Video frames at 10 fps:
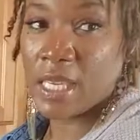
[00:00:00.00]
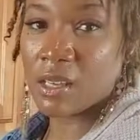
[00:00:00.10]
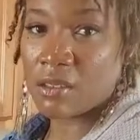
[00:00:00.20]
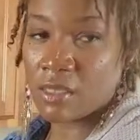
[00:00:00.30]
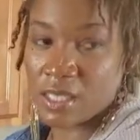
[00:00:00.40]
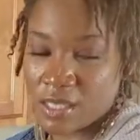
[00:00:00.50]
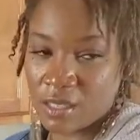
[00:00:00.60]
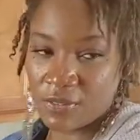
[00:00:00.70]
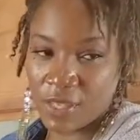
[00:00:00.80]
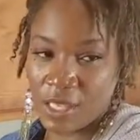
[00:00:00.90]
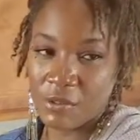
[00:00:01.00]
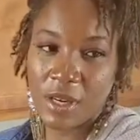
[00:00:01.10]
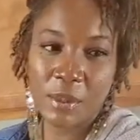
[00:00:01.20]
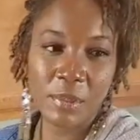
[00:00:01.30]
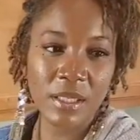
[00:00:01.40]
all this stuff
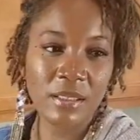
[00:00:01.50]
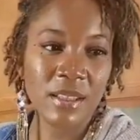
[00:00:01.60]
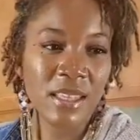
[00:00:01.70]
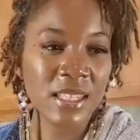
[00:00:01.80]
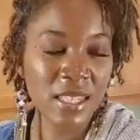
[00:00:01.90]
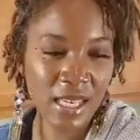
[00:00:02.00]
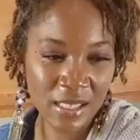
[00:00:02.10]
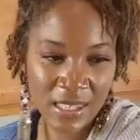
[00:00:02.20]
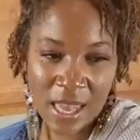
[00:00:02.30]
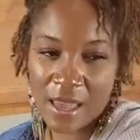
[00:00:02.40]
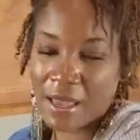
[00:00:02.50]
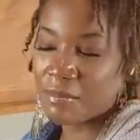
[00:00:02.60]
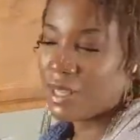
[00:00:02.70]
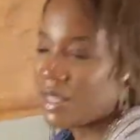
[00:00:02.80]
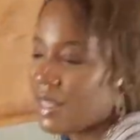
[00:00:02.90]
anyway, but in the sake of
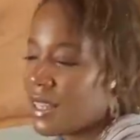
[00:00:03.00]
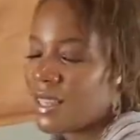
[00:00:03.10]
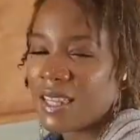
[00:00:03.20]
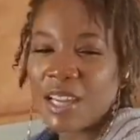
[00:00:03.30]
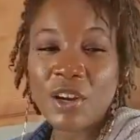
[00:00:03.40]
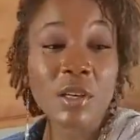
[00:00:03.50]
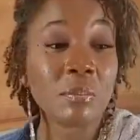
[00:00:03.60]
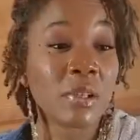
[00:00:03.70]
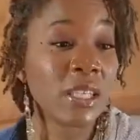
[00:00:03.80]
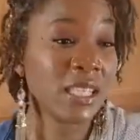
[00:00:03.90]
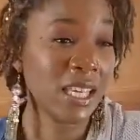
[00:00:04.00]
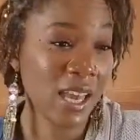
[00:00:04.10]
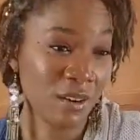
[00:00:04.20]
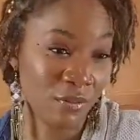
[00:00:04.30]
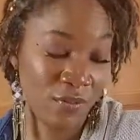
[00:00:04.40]
time, they are completely
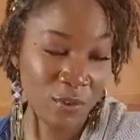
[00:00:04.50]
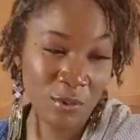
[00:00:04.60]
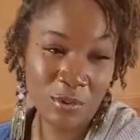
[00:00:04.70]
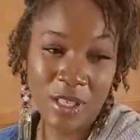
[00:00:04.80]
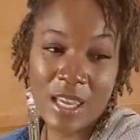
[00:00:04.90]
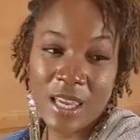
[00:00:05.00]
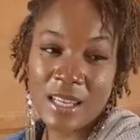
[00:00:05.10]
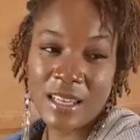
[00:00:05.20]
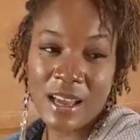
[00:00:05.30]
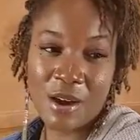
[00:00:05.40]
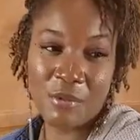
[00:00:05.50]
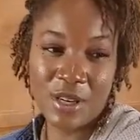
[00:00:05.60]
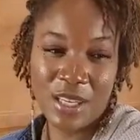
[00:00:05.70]
out of food and I want to